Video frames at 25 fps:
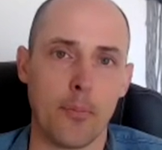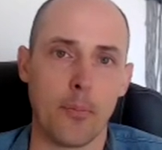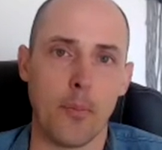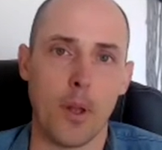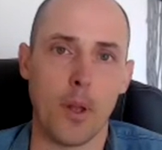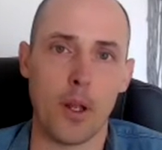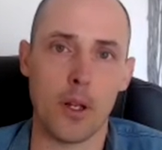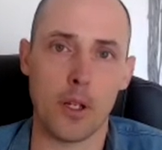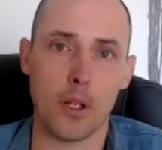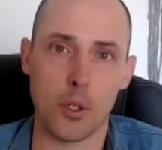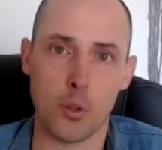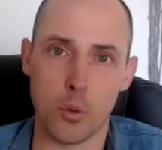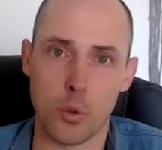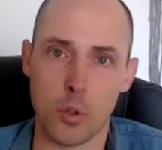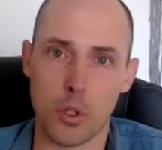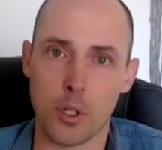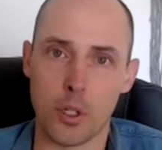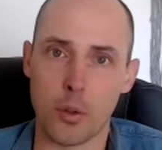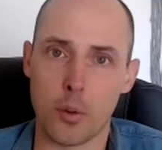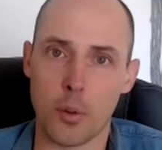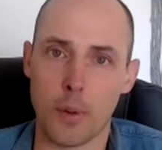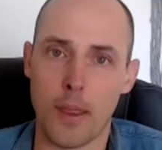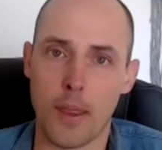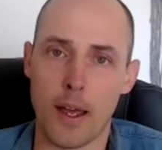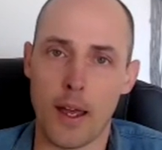and you
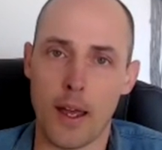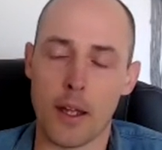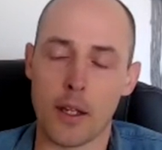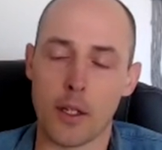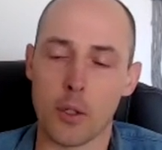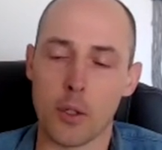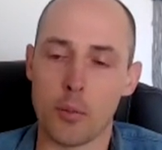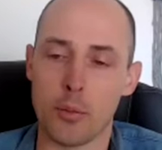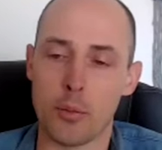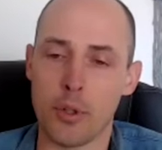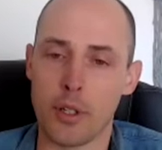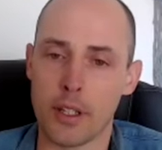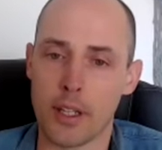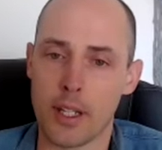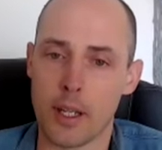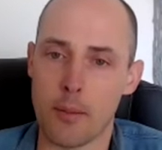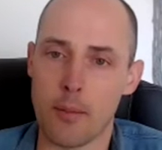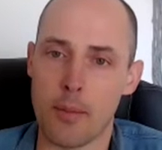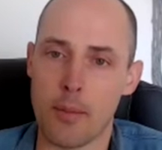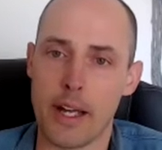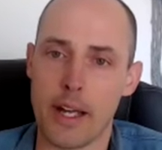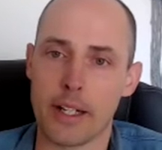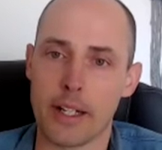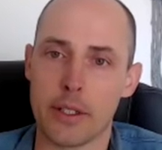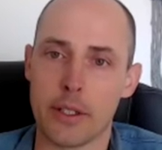work with that, you bring that
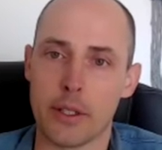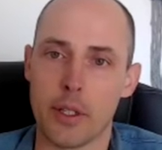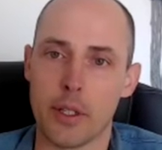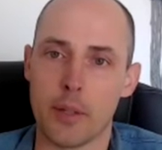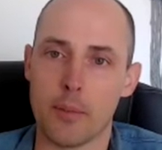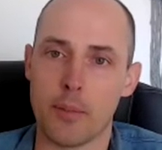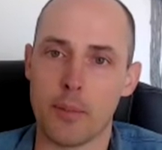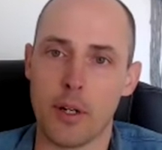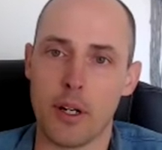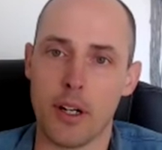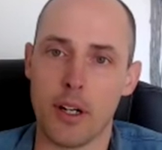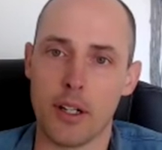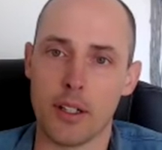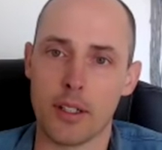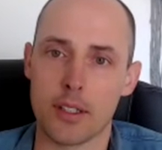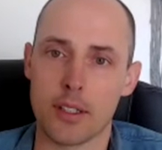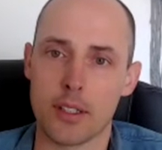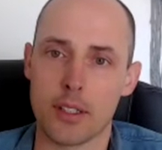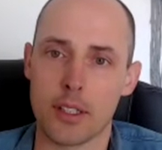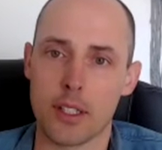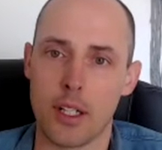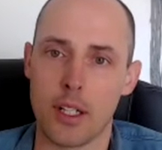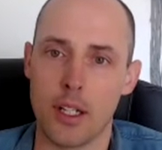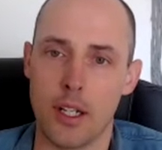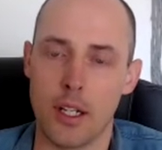back to the
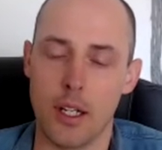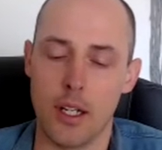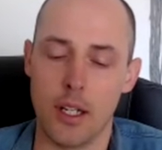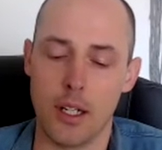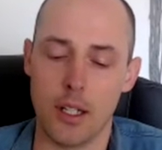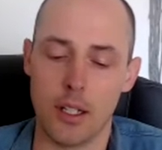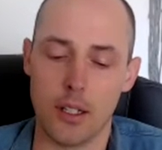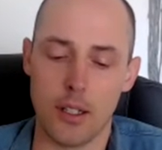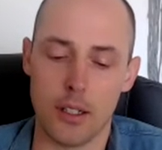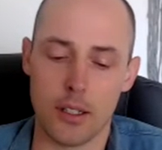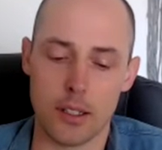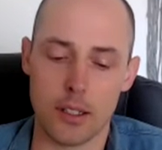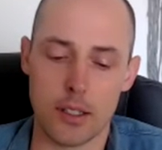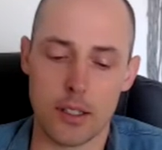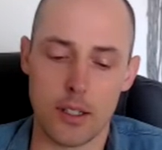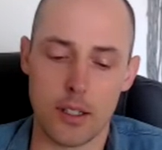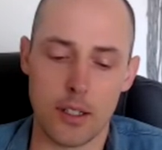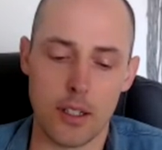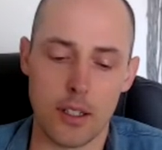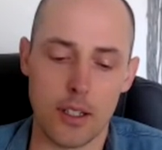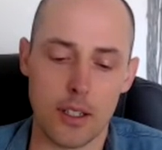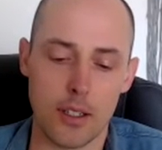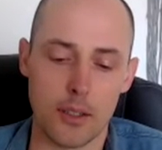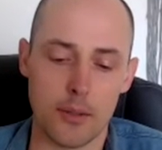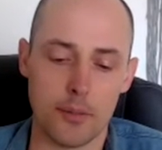past, then
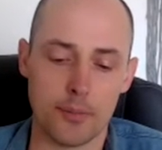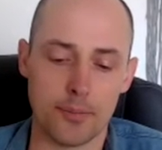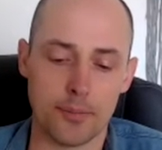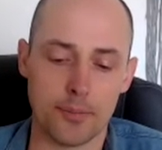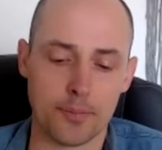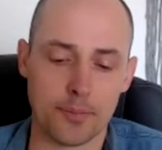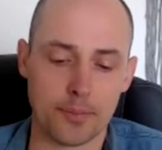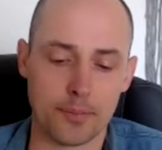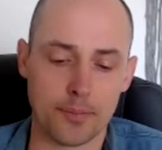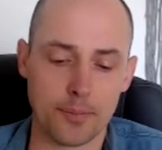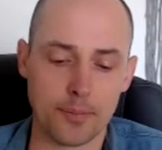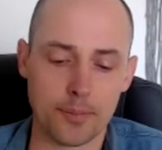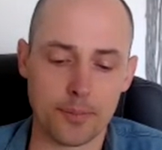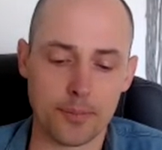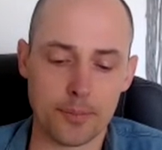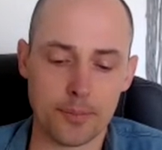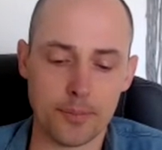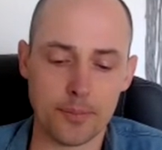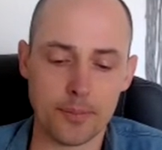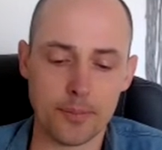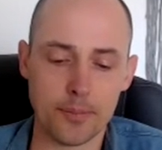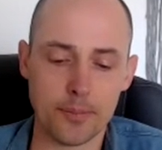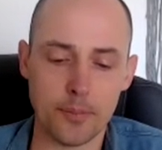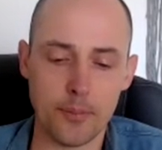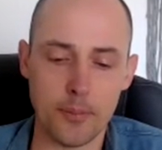suddenly
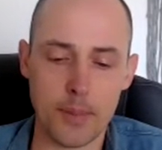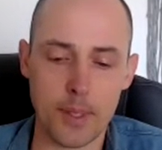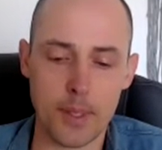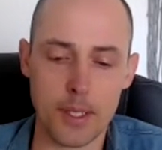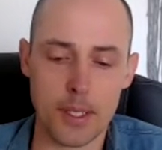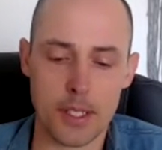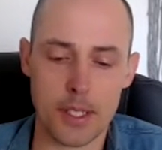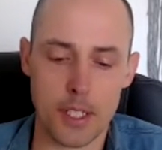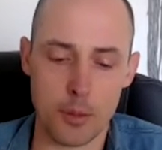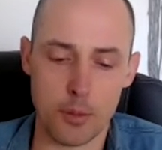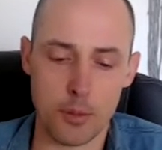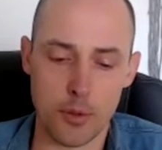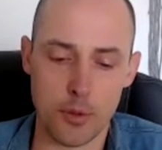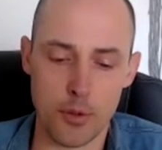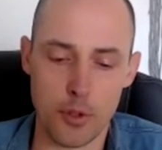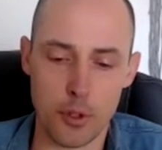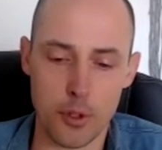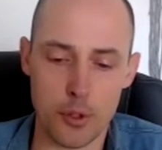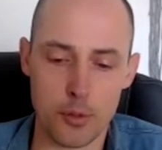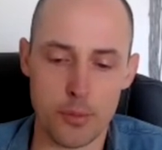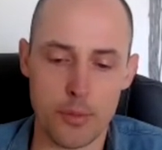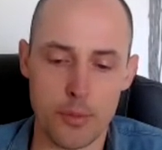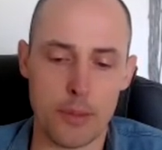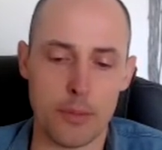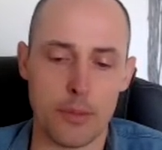some of
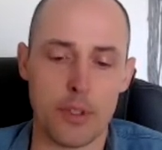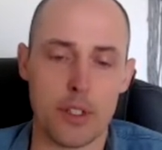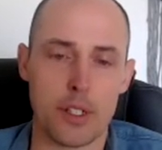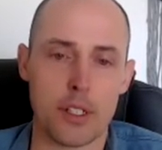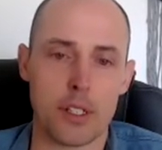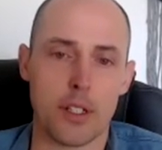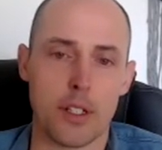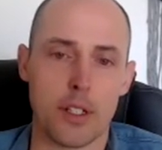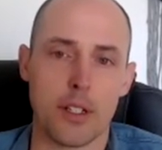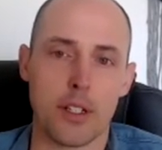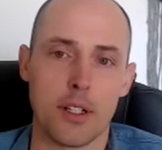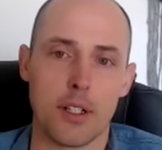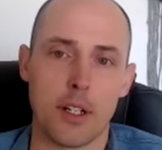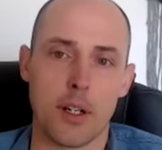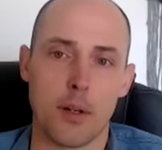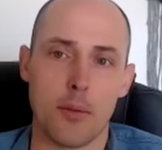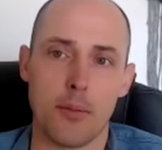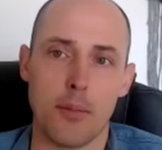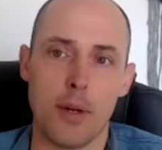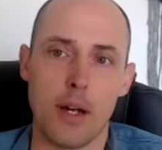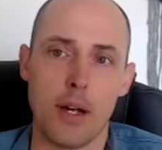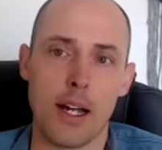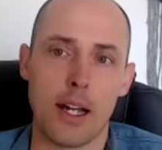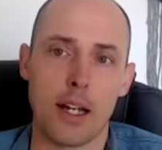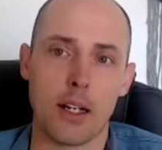those memories start to come
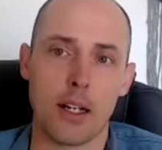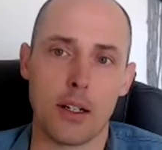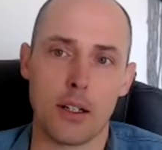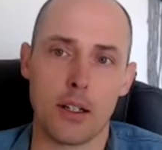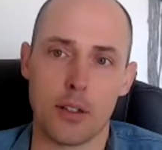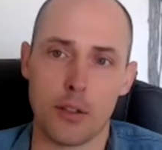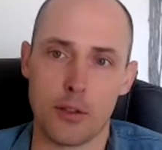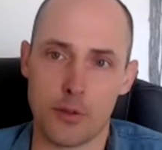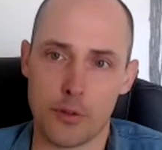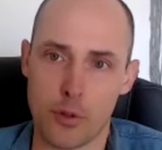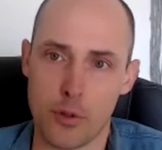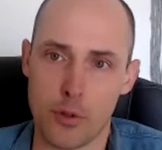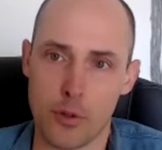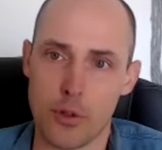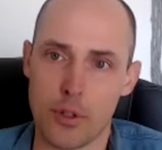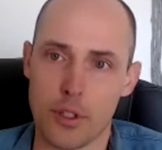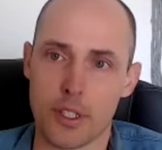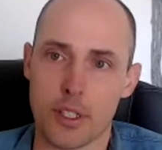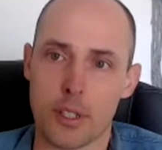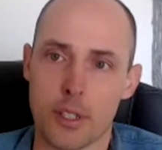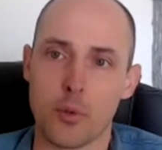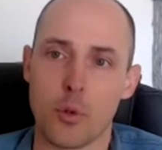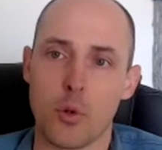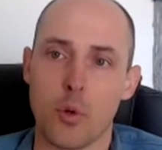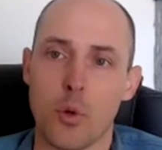back. Of course,
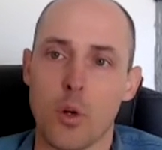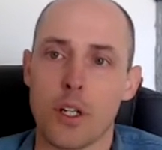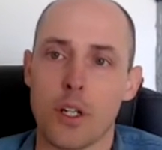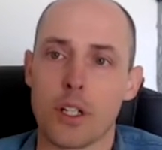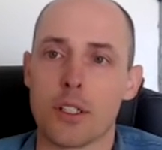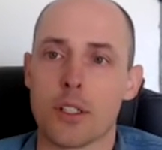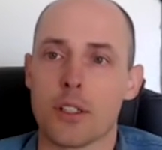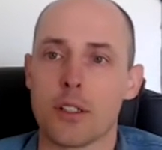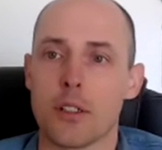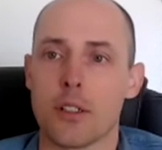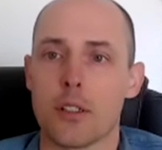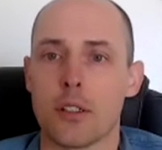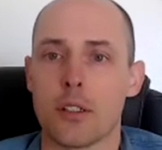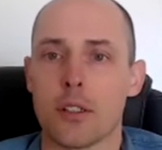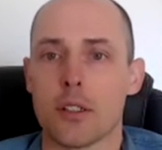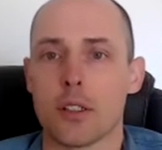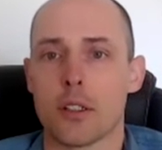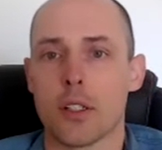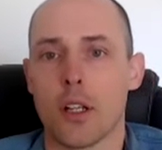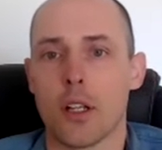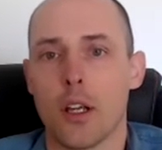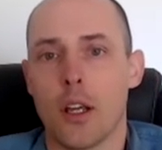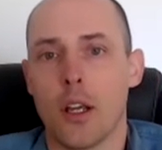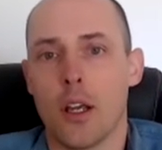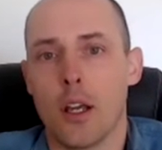some questions
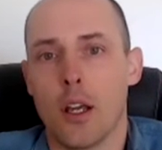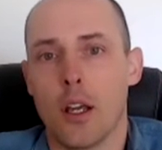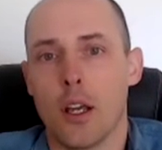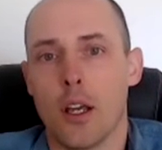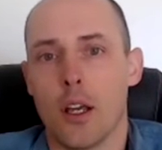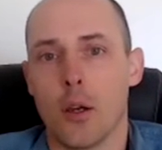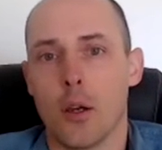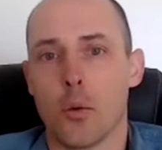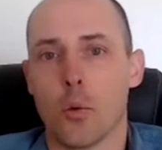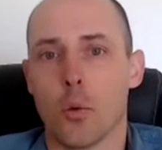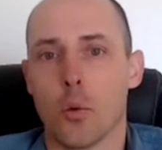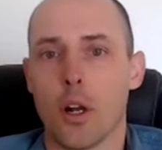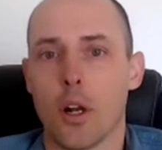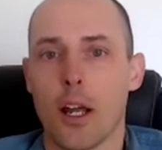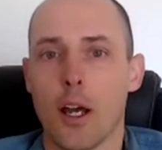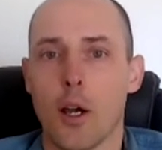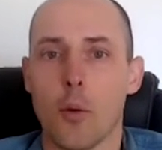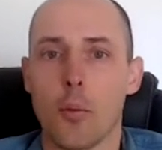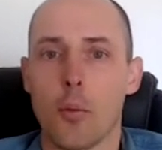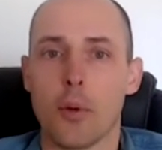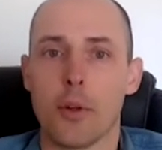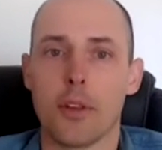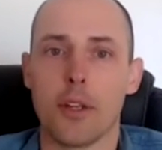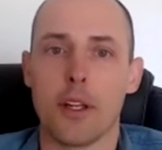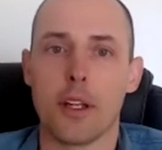will
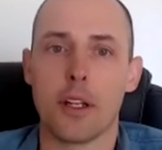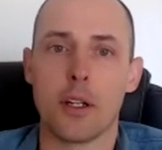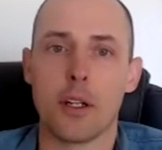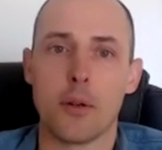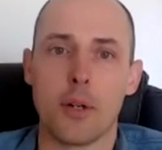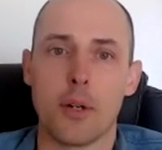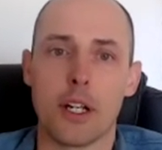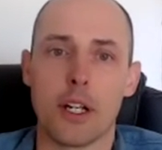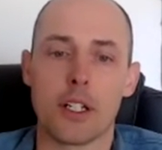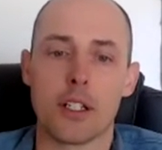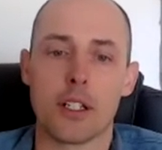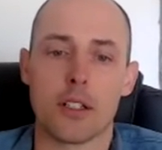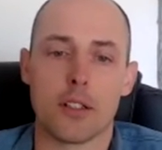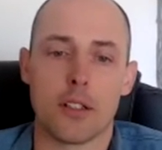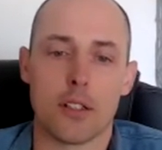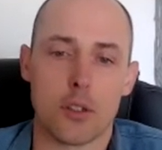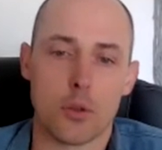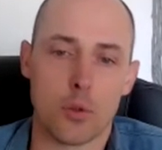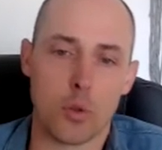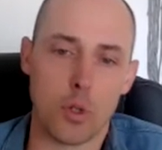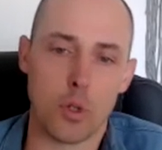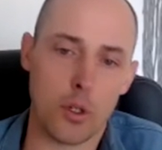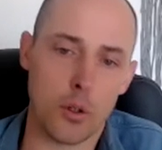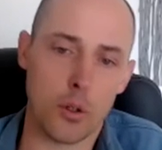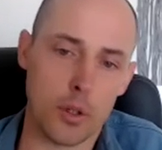help in that direction as
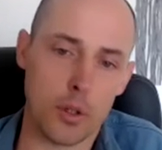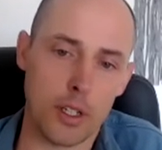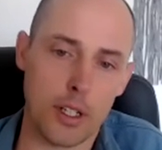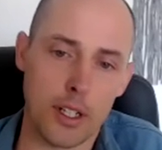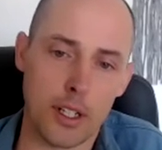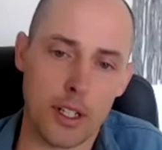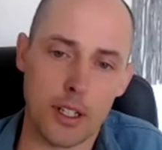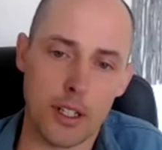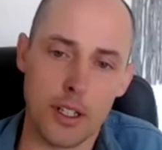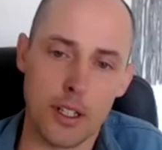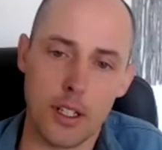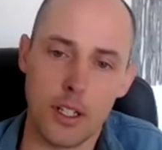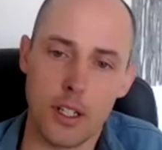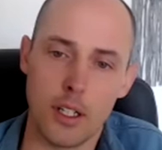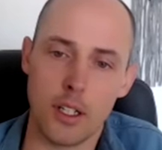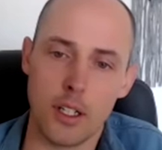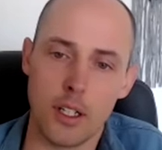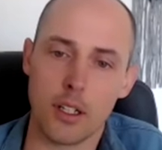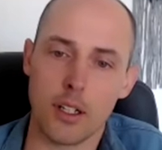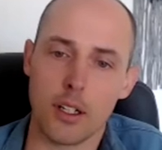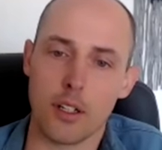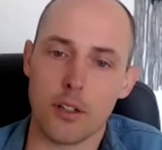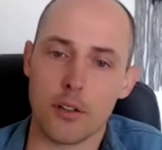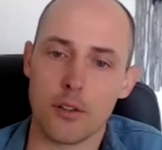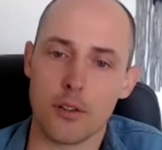well, when I
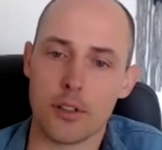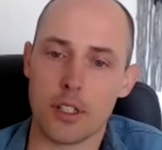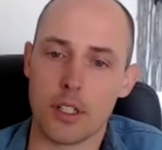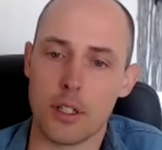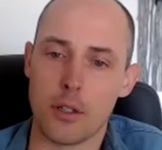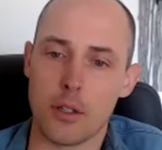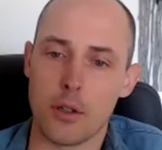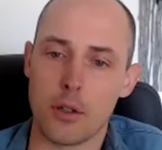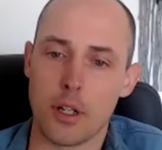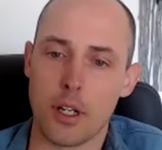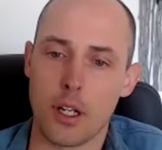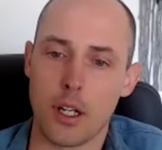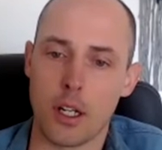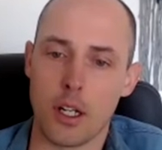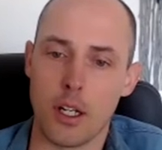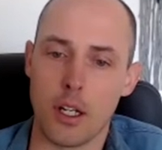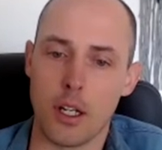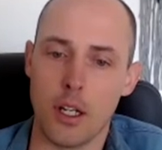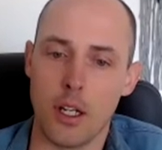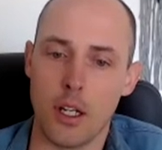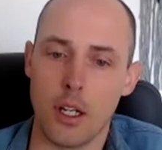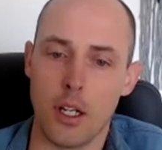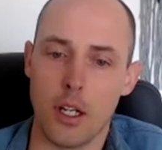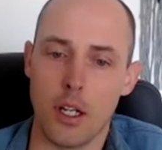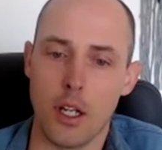kind of say, okay,
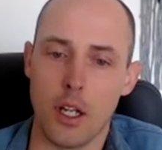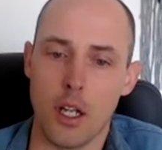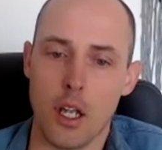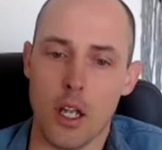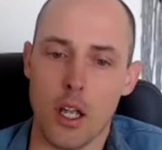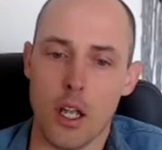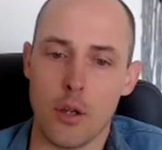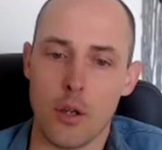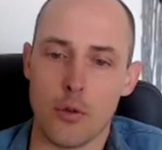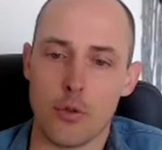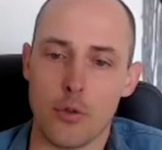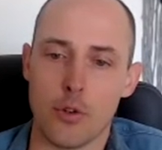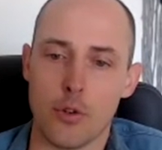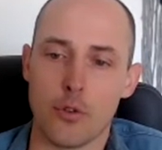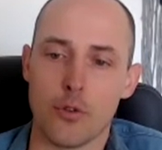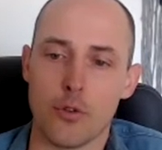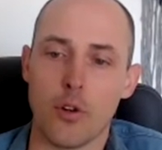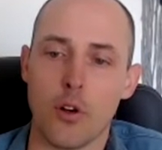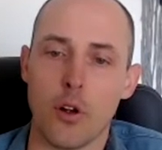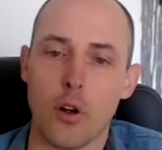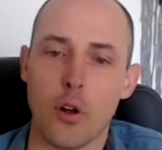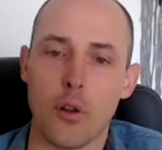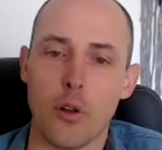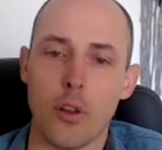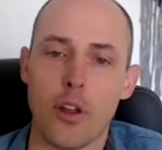if you
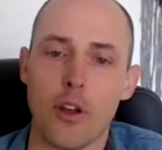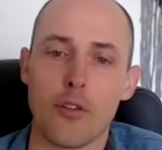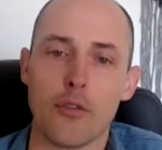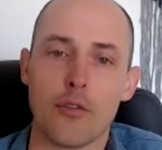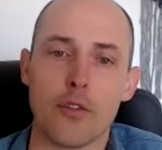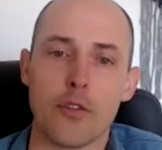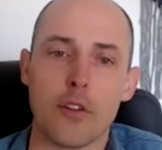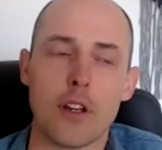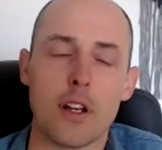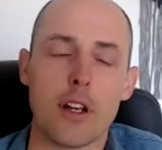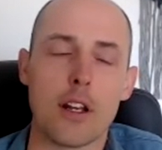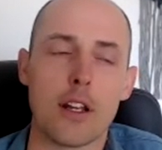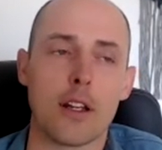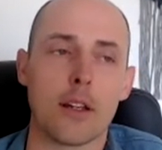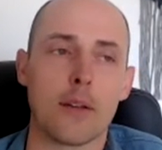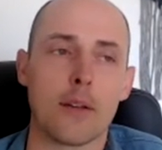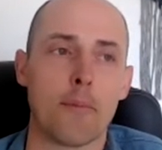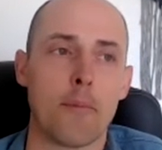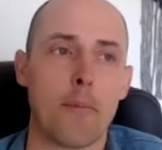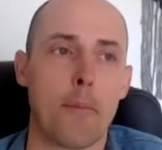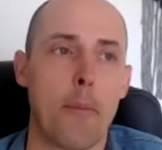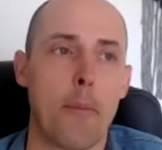follow that feeling